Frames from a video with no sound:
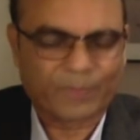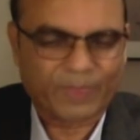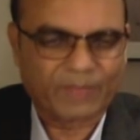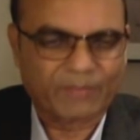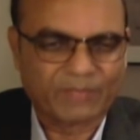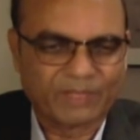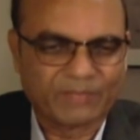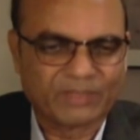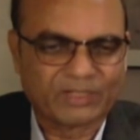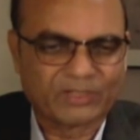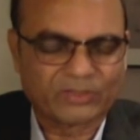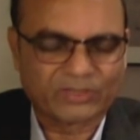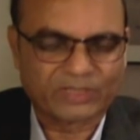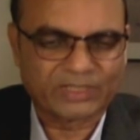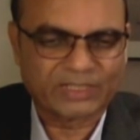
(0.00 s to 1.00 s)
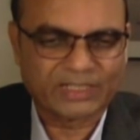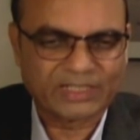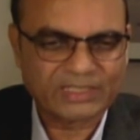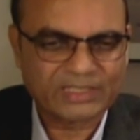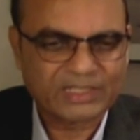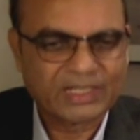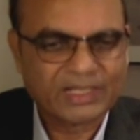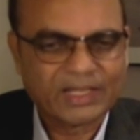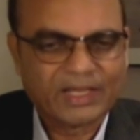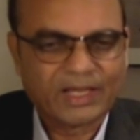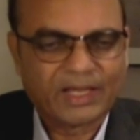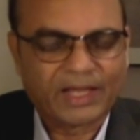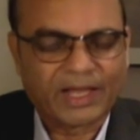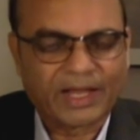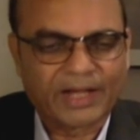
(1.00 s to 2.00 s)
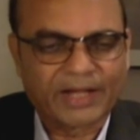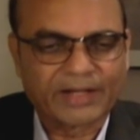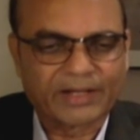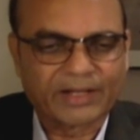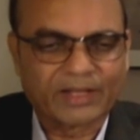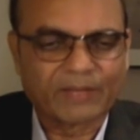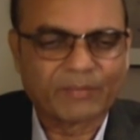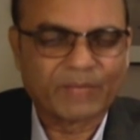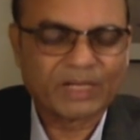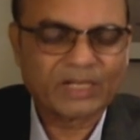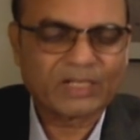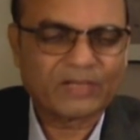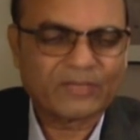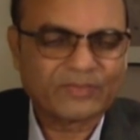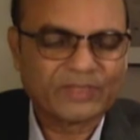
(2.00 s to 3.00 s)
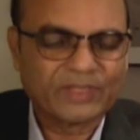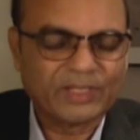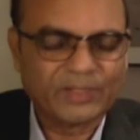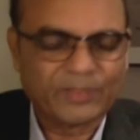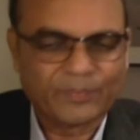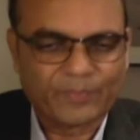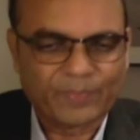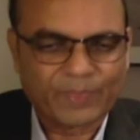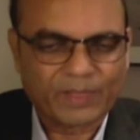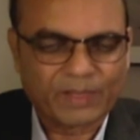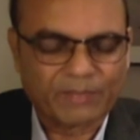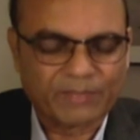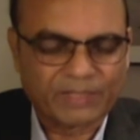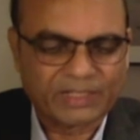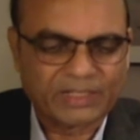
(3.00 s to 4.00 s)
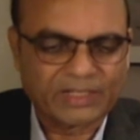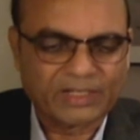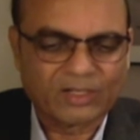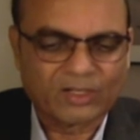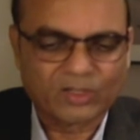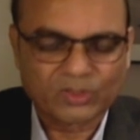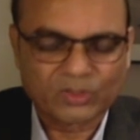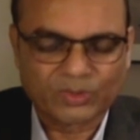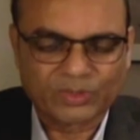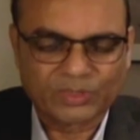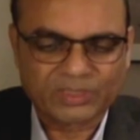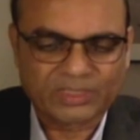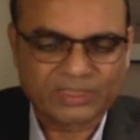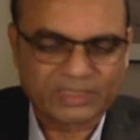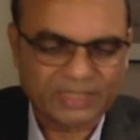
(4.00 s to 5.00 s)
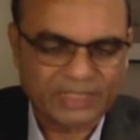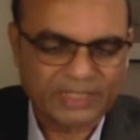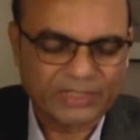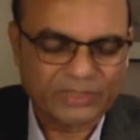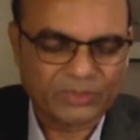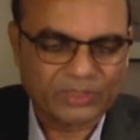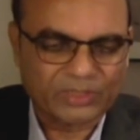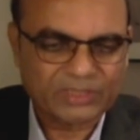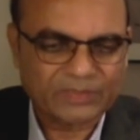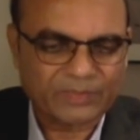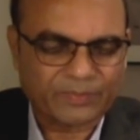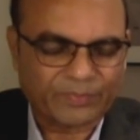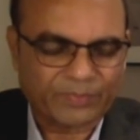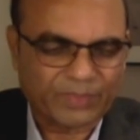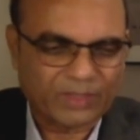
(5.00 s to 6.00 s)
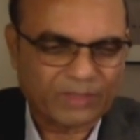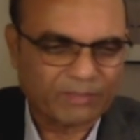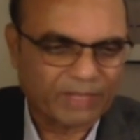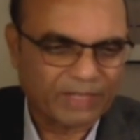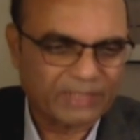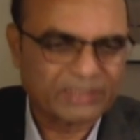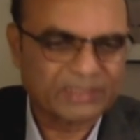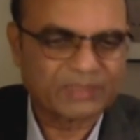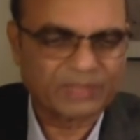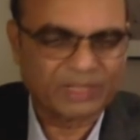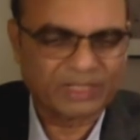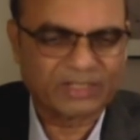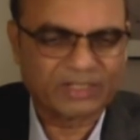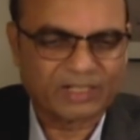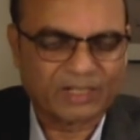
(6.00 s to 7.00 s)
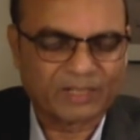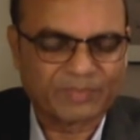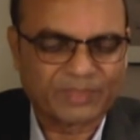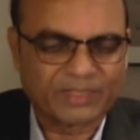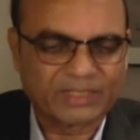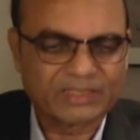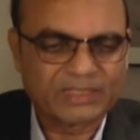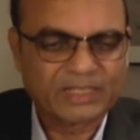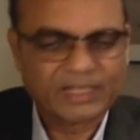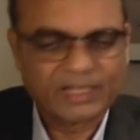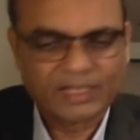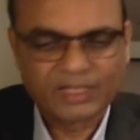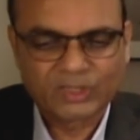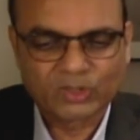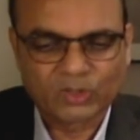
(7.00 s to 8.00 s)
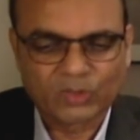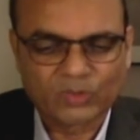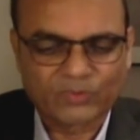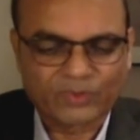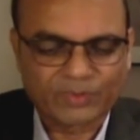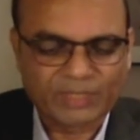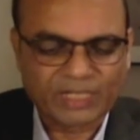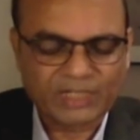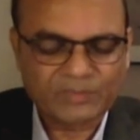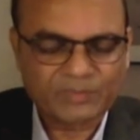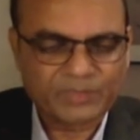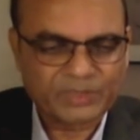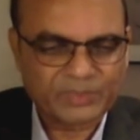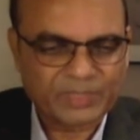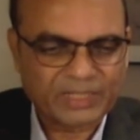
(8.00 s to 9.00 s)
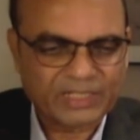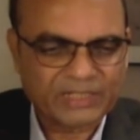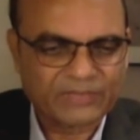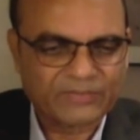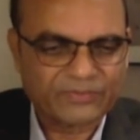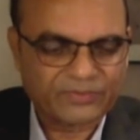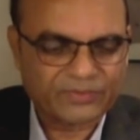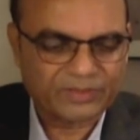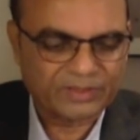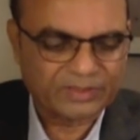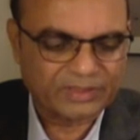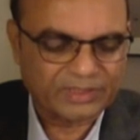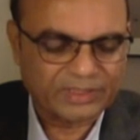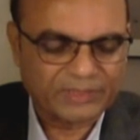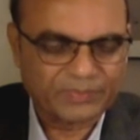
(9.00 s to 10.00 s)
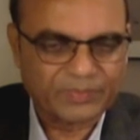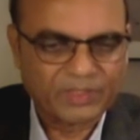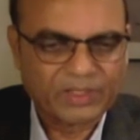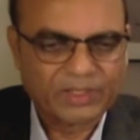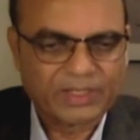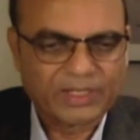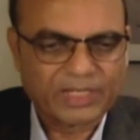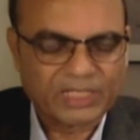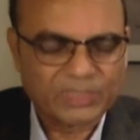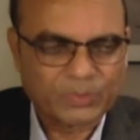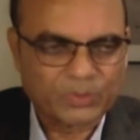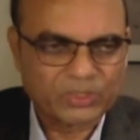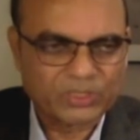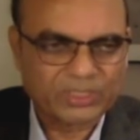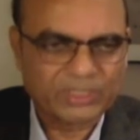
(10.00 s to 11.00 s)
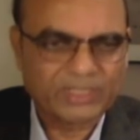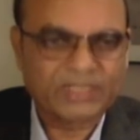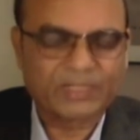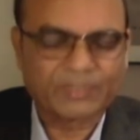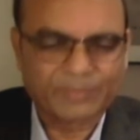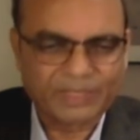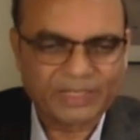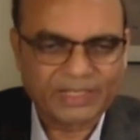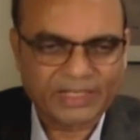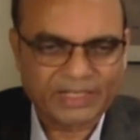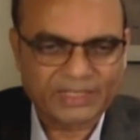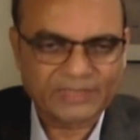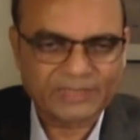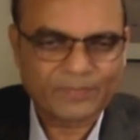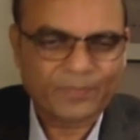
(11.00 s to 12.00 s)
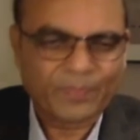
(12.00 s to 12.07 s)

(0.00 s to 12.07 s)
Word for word: minimal to say the least. And the bulk of the material also is consigned to us so by the semiconductor companies. So from that perspective, uh, the exposure that company has